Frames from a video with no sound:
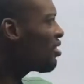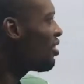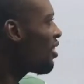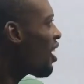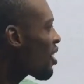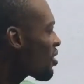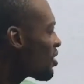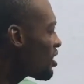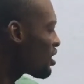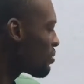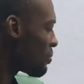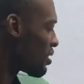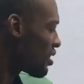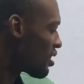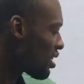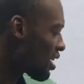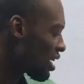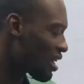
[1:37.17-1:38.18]
logarithm,
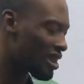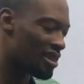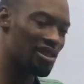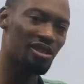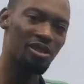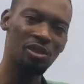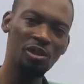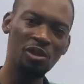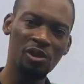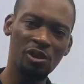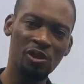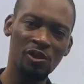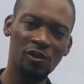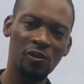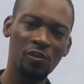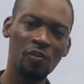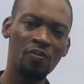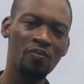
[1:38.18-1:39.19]
and
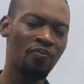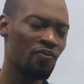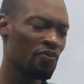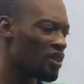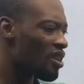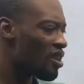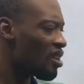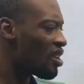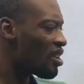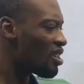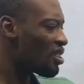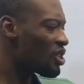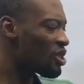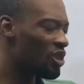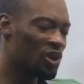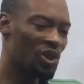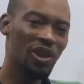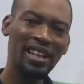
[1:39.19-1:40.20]
surds.
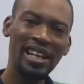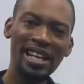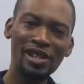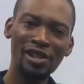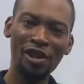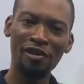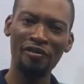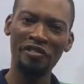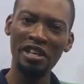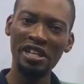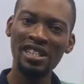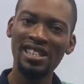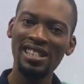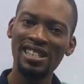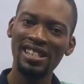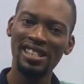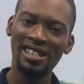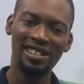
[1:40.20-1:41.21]
Your knowledge of
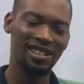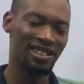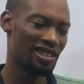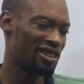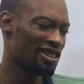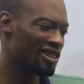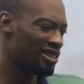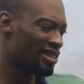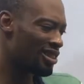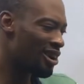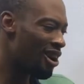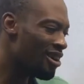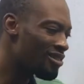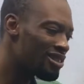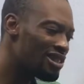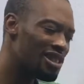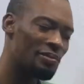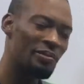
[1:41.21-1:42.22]
indices,
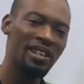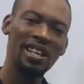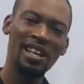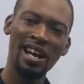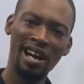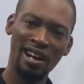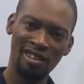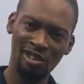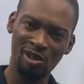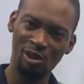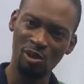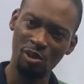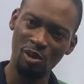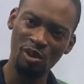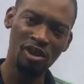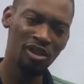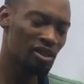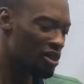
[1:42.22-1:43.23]
logarithm, and
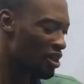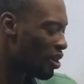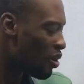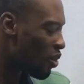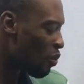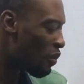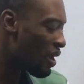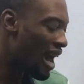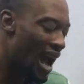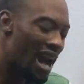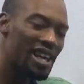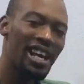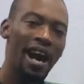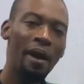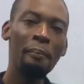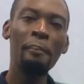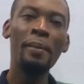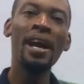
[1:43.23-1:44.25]
surds will
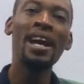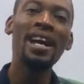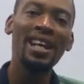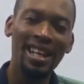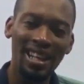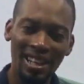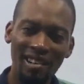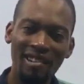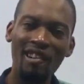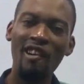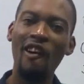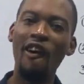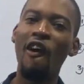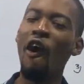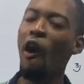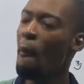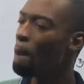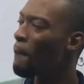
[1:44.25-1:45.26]
either make
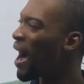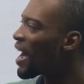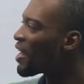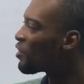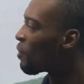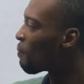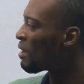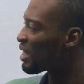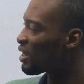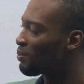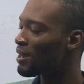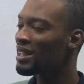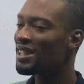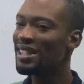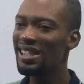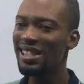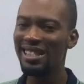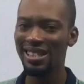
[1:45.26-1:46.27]
or mar your
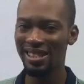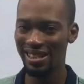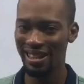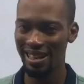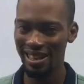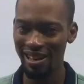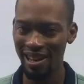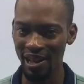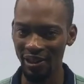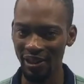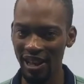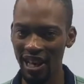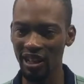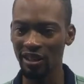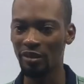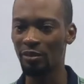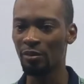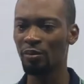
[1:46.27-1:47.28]
mathematics career.